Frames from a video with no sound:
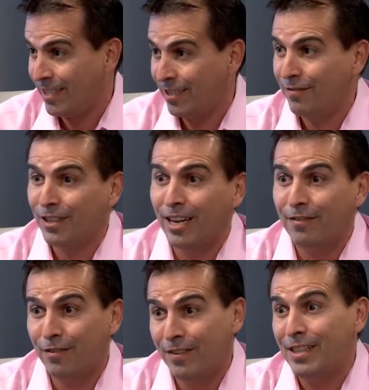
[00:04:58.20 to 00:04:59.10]
live a
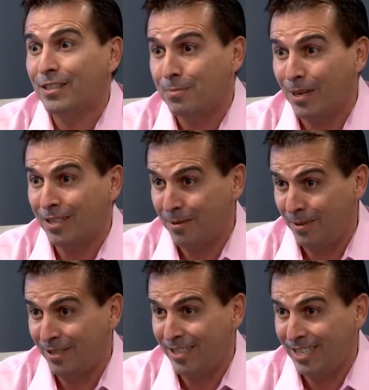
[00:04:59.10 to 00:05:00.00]
life of endless
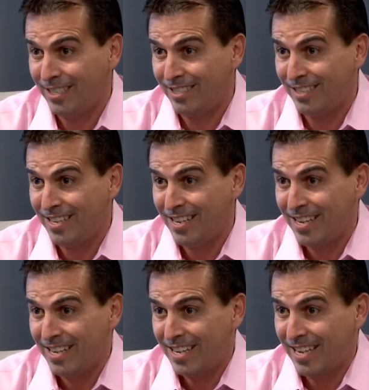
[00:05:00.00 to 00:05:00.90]
possibilities. Wow.